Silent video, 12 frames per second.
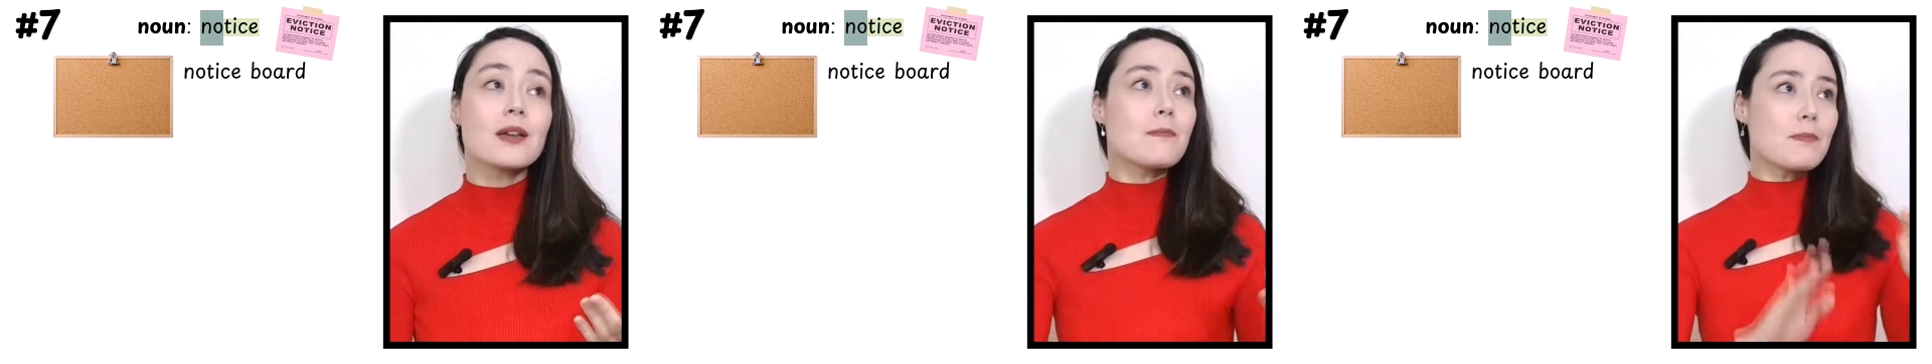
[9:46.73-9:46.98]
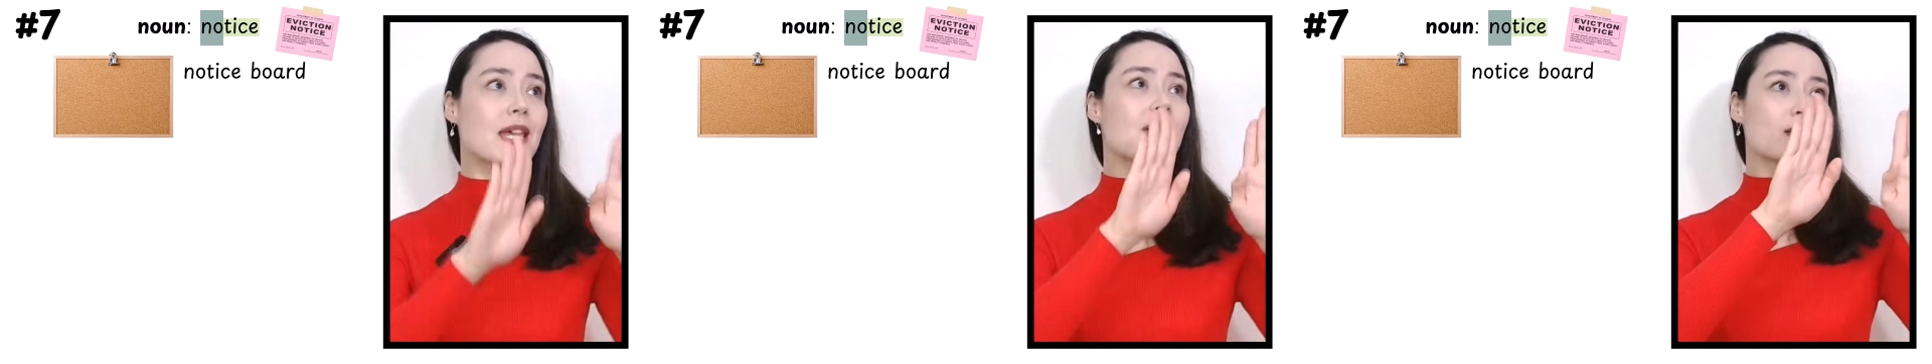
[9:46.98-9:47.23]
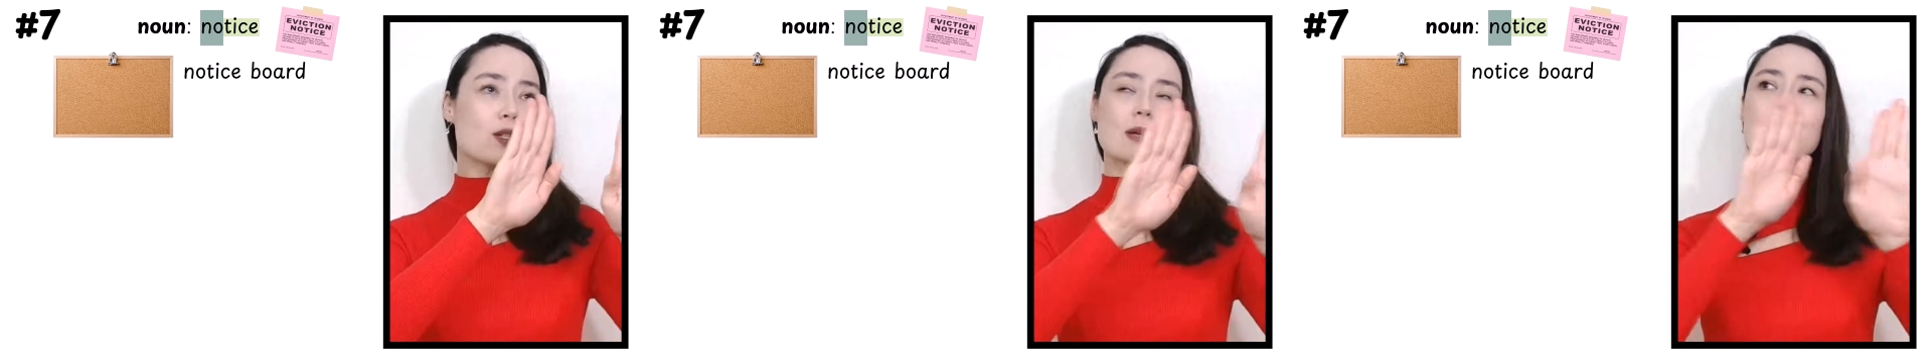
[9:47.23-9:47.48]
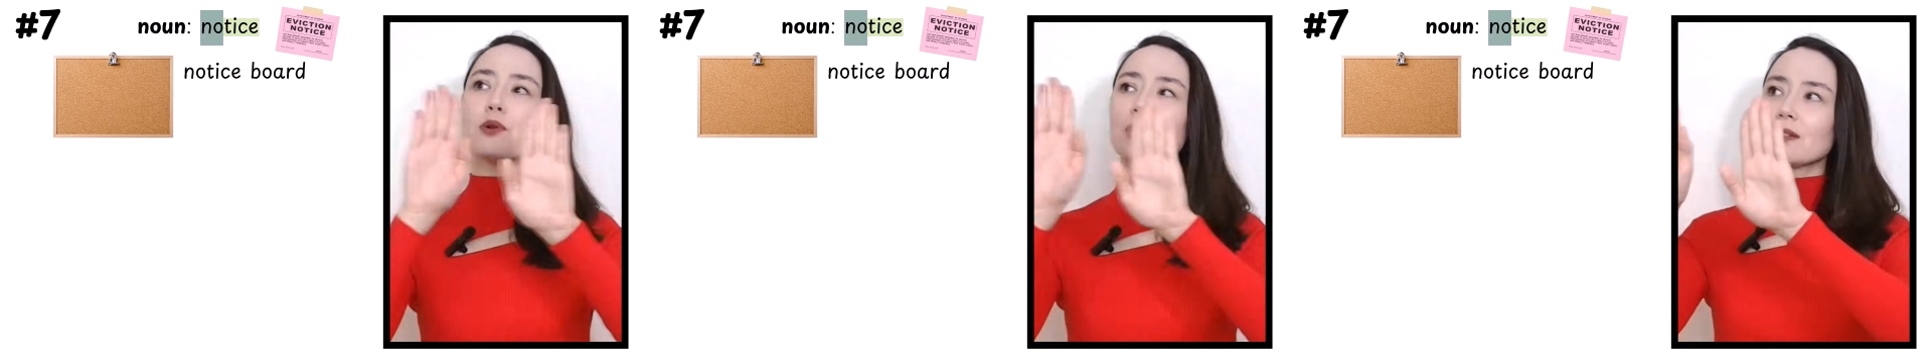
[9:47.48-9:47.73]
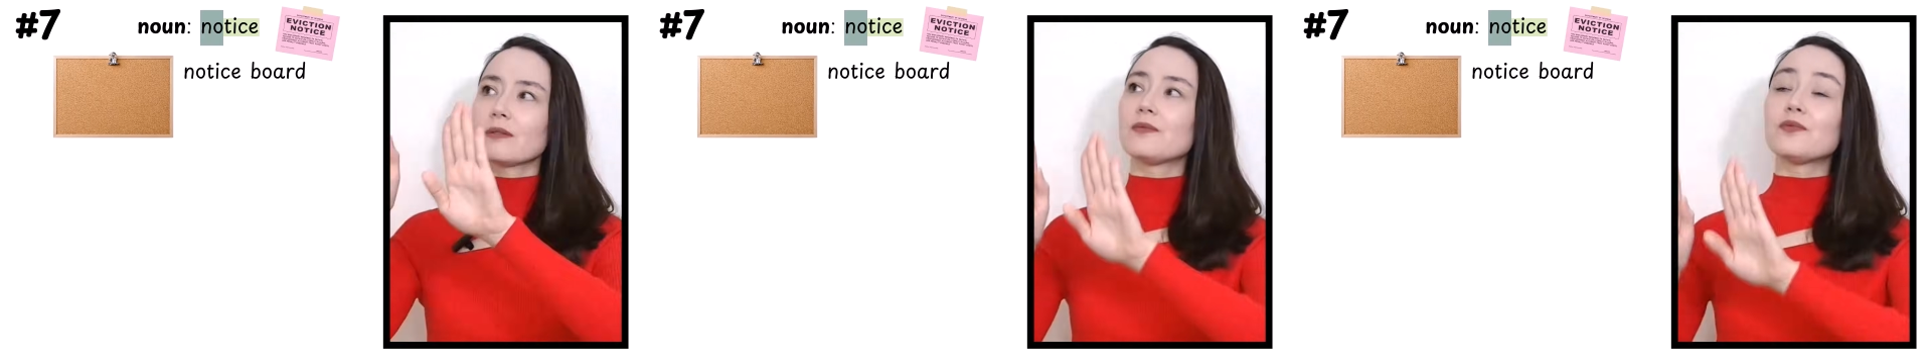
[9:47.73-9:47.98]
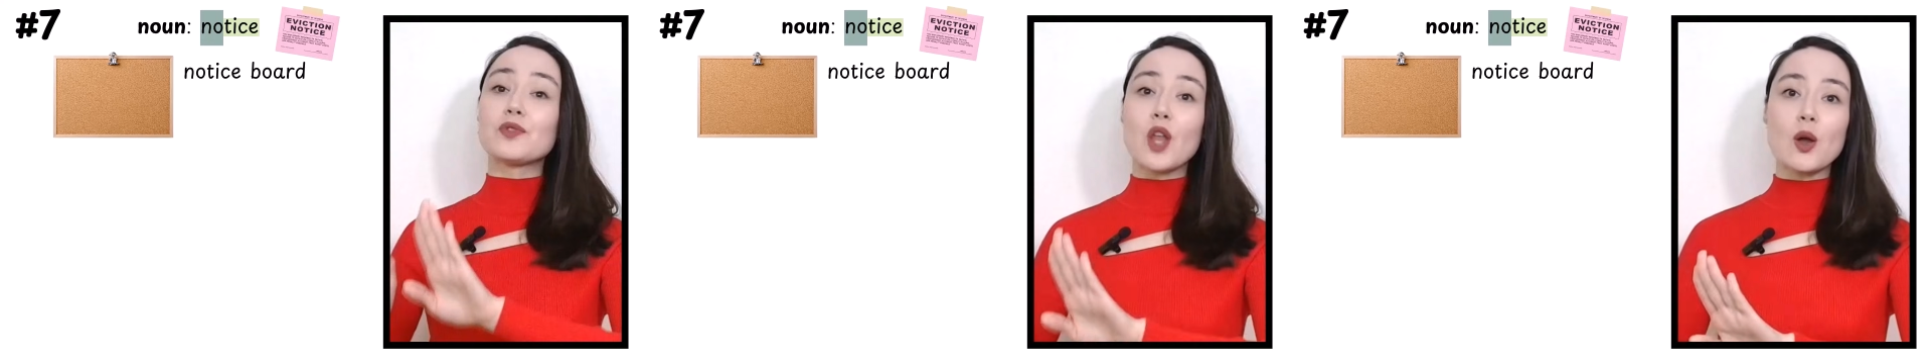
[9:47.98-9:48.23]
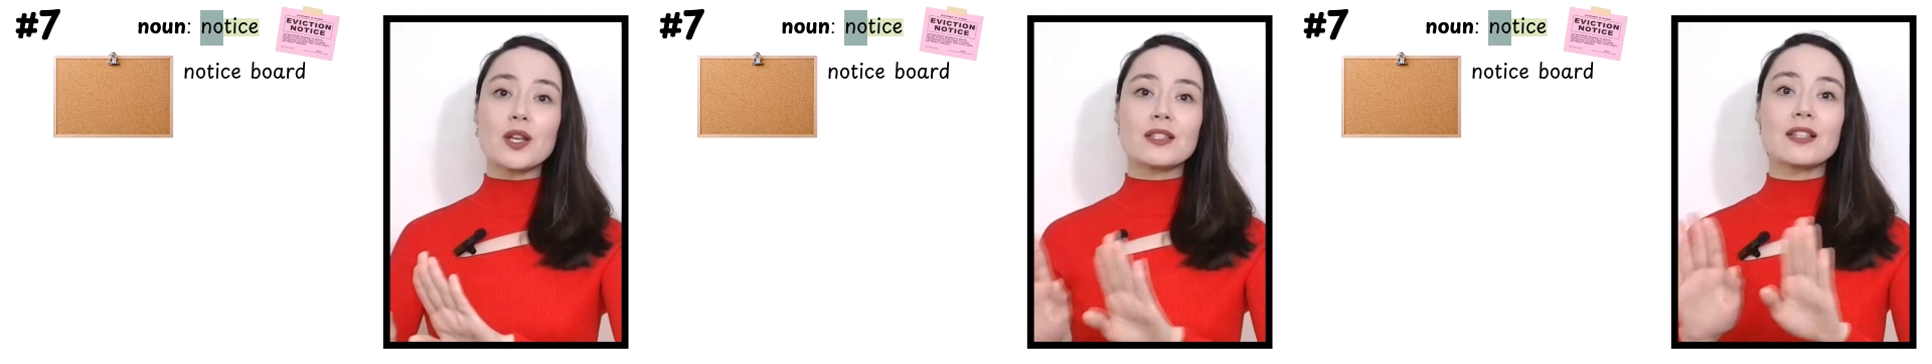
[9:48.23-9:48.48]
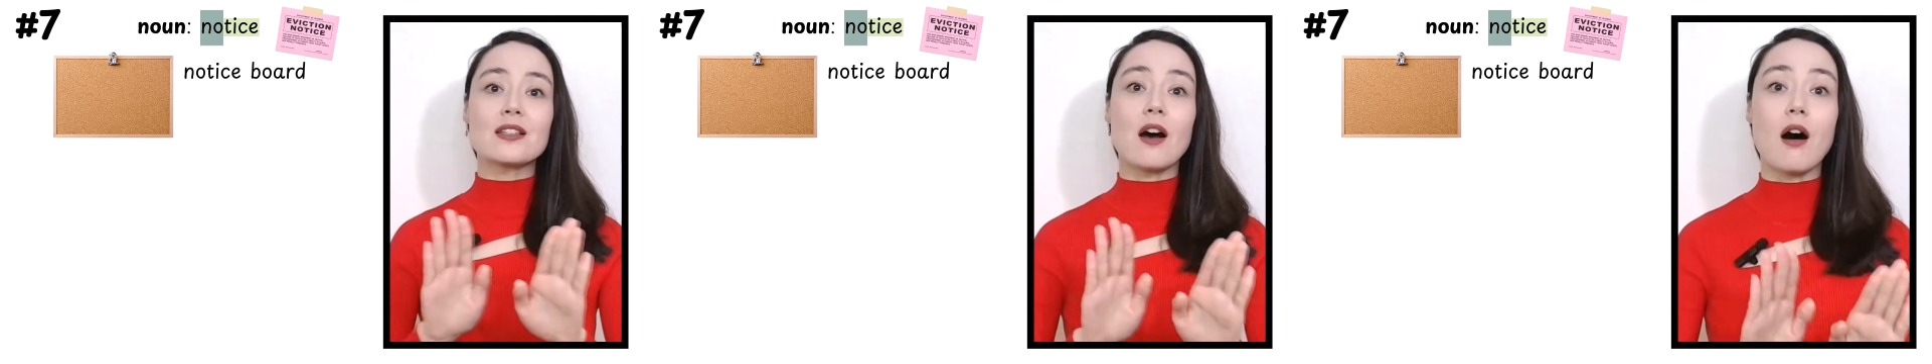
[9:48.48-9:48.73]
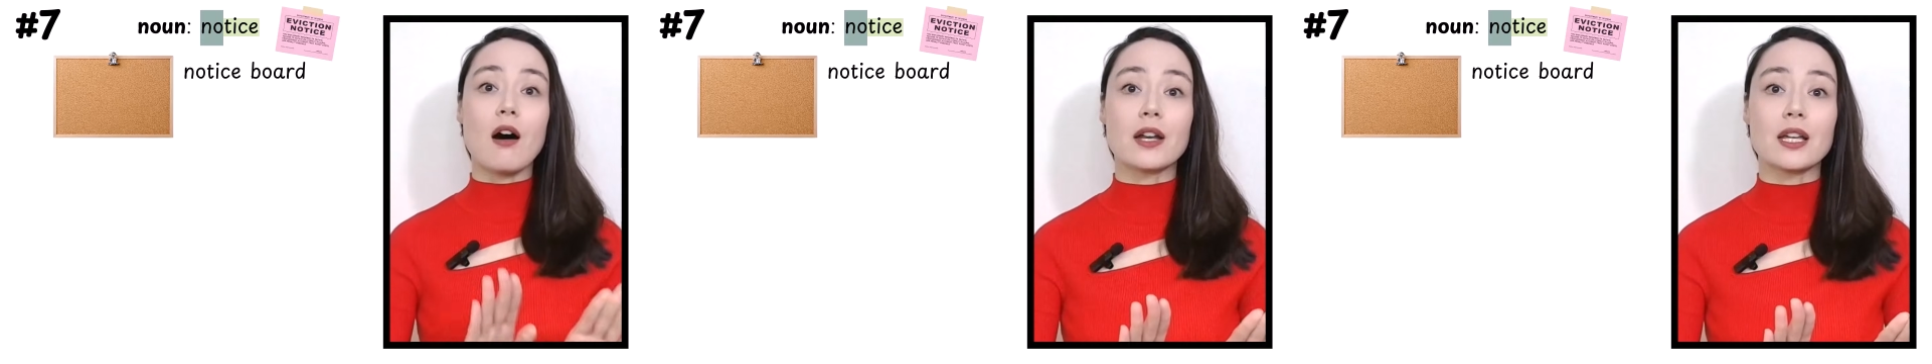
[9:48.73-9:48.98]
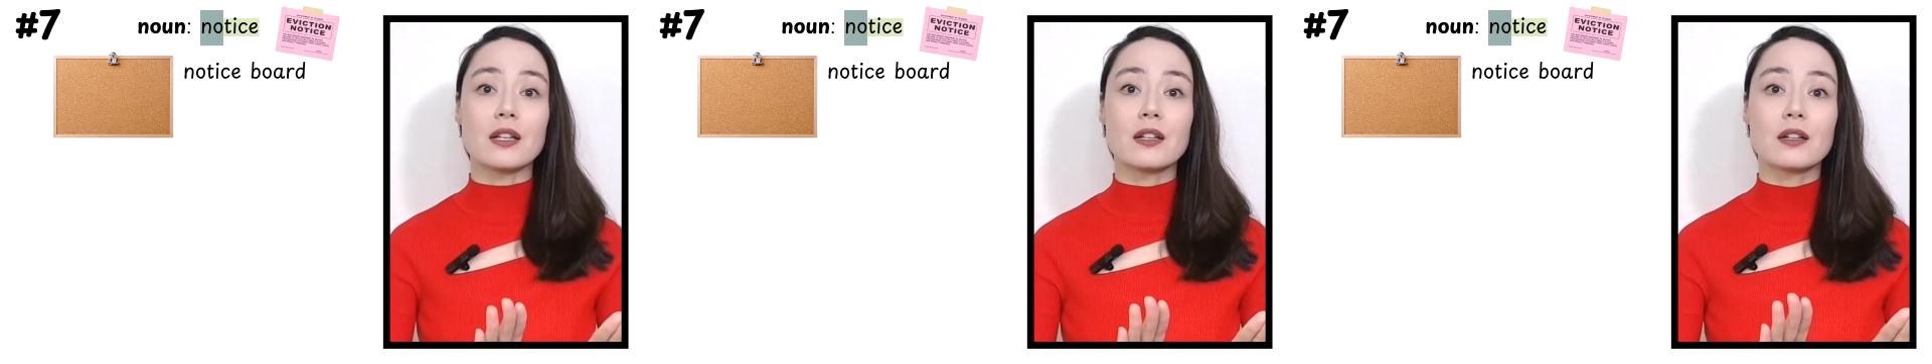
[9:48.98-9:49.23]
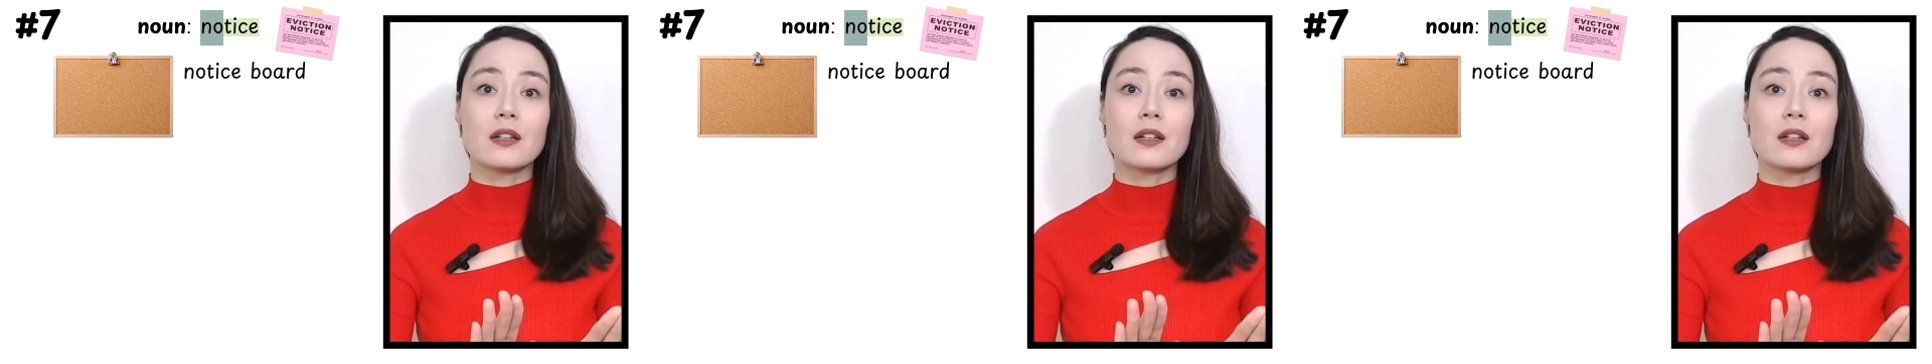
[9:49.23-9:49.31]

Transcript: because you can put notices on it.